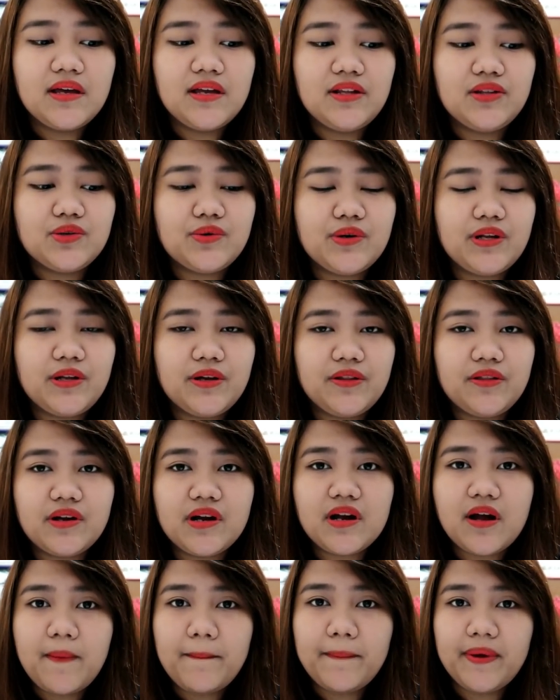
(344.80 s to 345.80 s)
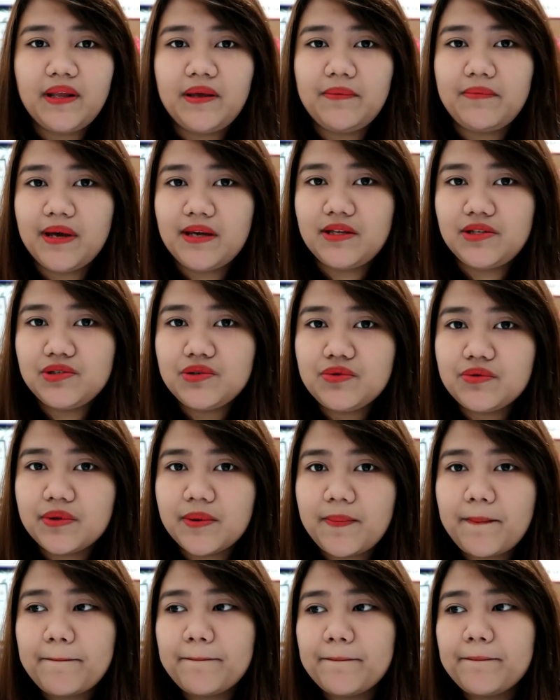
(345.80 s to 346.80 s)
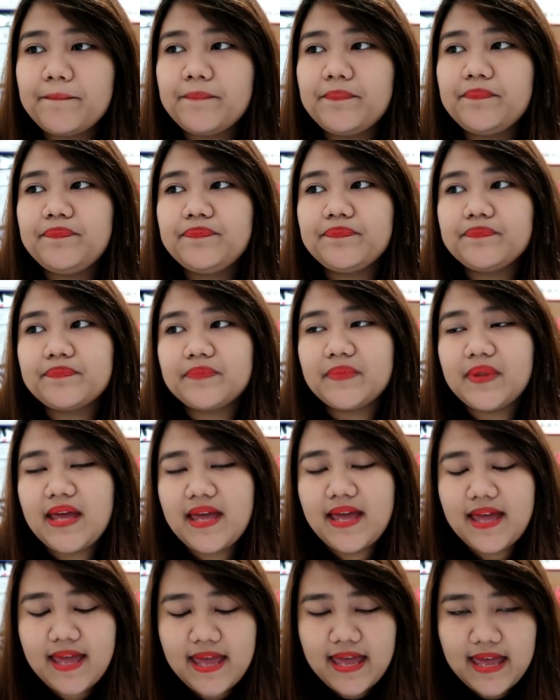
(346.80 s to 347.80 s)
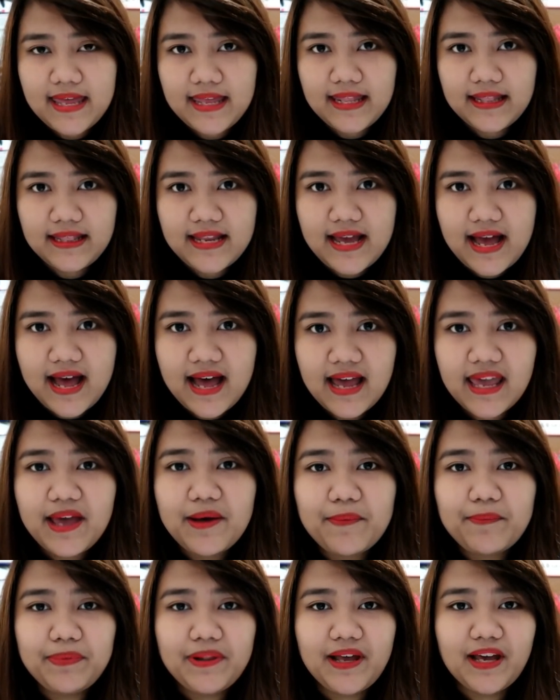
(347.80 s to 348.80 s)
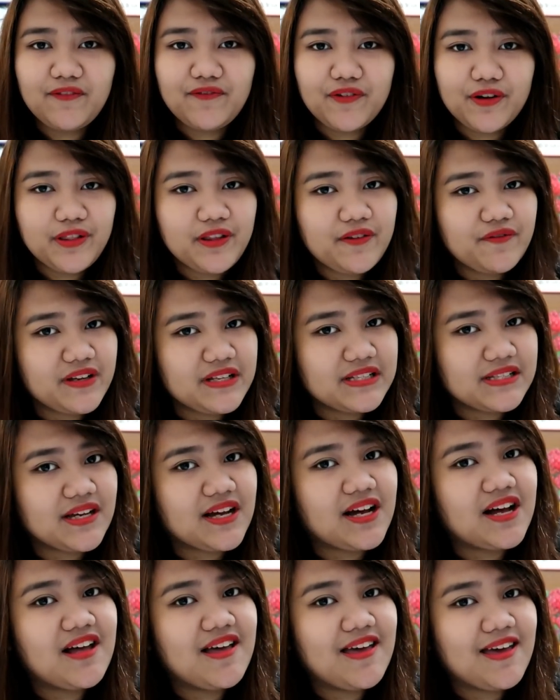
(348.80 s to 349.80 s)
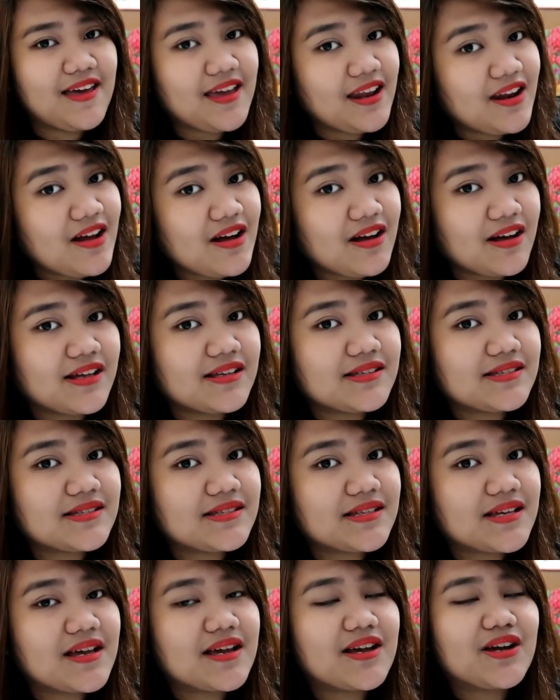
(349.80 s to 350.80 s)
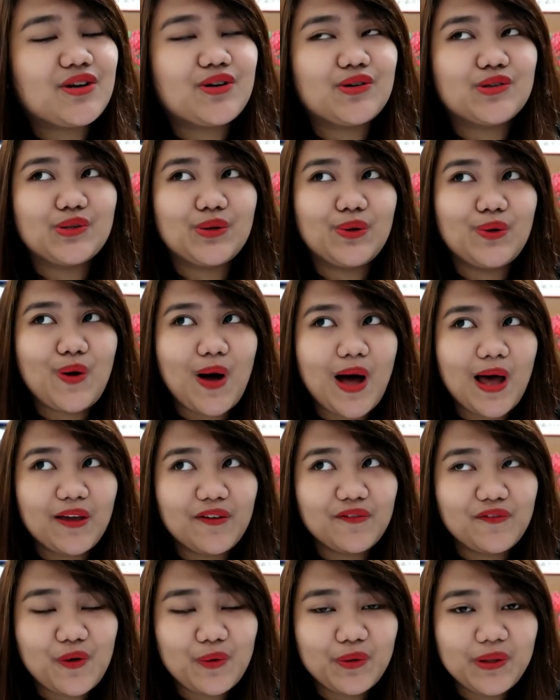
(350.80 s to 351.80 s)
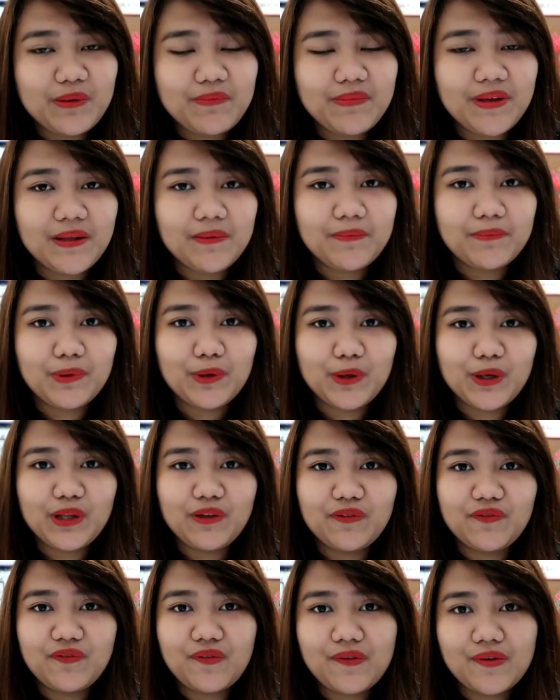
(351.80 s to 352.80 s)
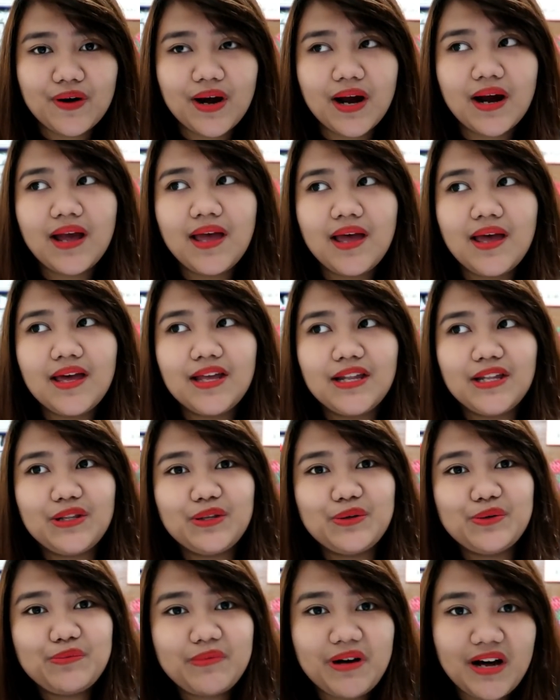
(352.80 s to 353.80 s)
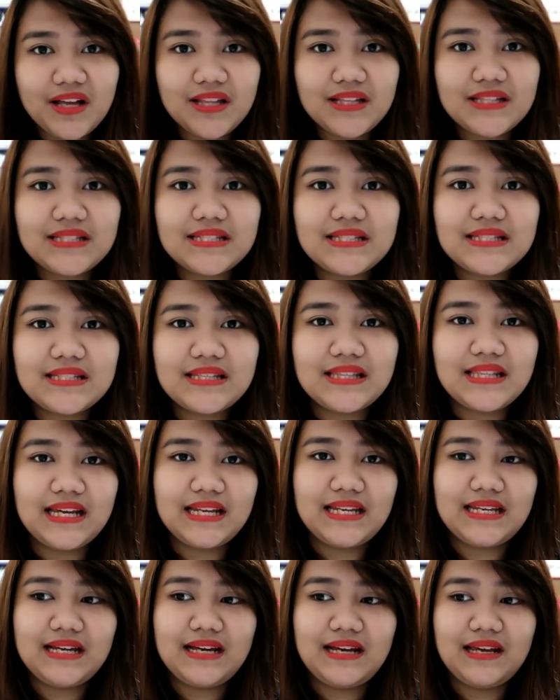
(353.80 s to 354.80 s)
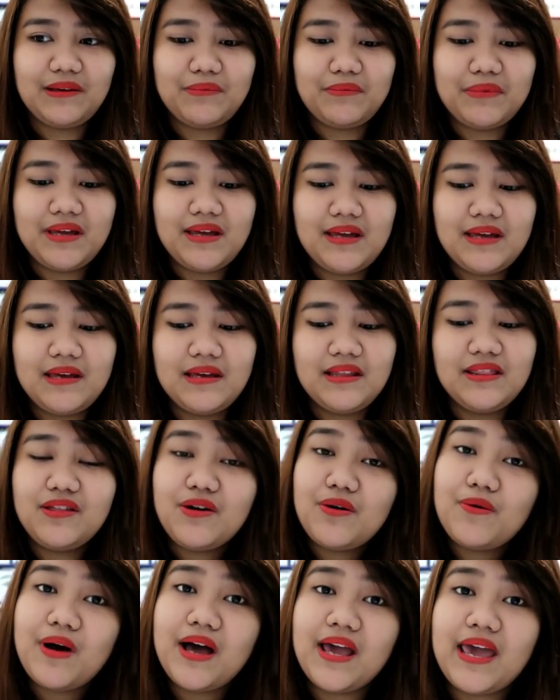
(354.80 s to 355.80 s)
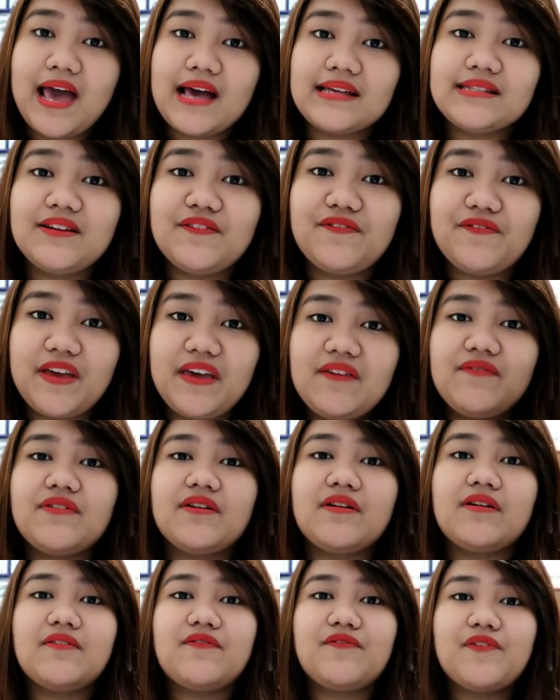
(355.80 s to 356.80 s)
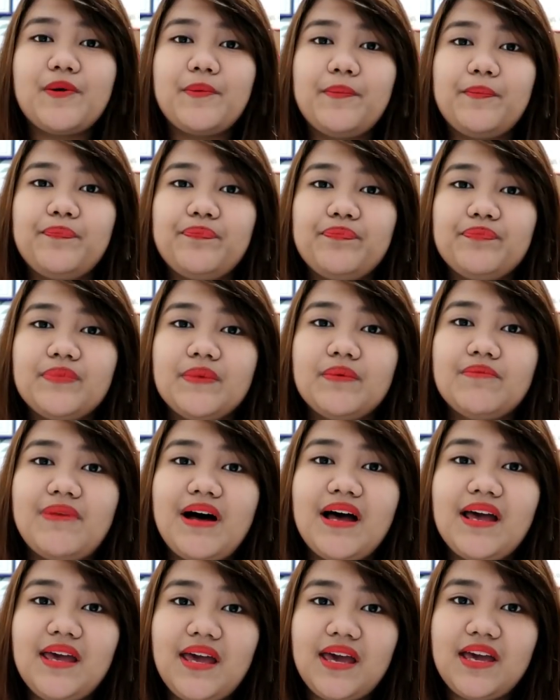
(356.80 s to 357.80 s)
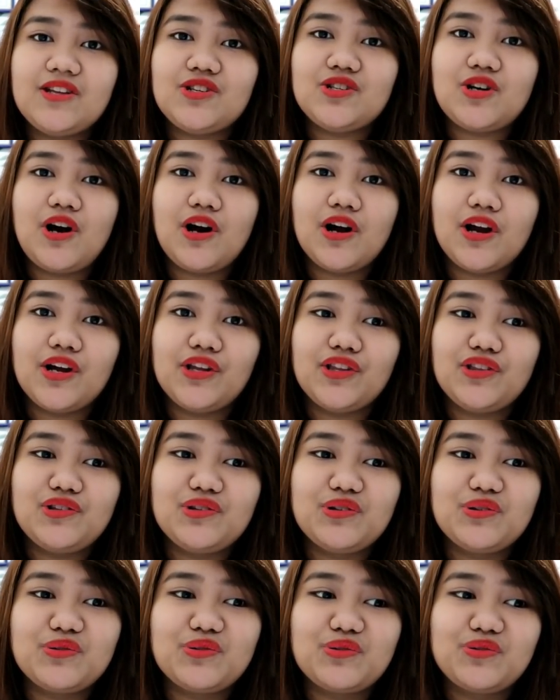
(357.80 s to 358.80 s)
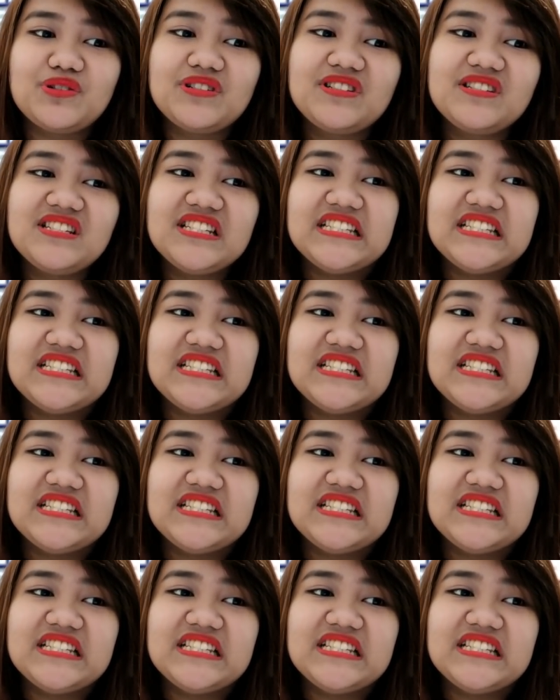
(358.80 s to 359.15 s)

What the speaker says: into another company by June, and I applied for the visa in August. So I've only been employed for 2 months that time, though I asked a favor from my HR to